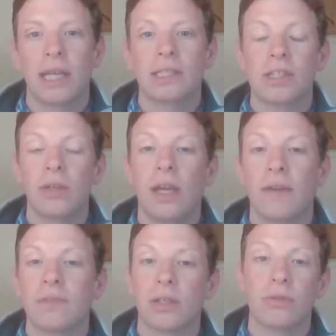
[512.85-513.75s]
And so you
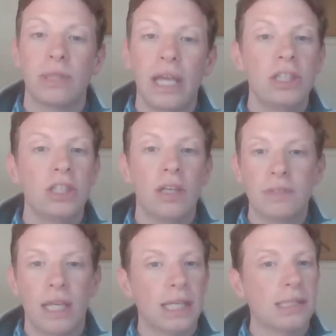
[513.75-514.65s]
have the creation
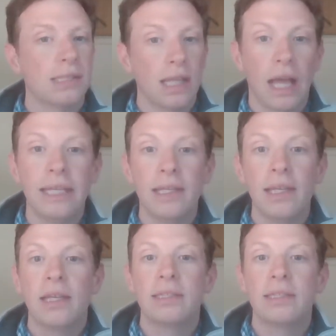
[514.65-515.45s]
of texts like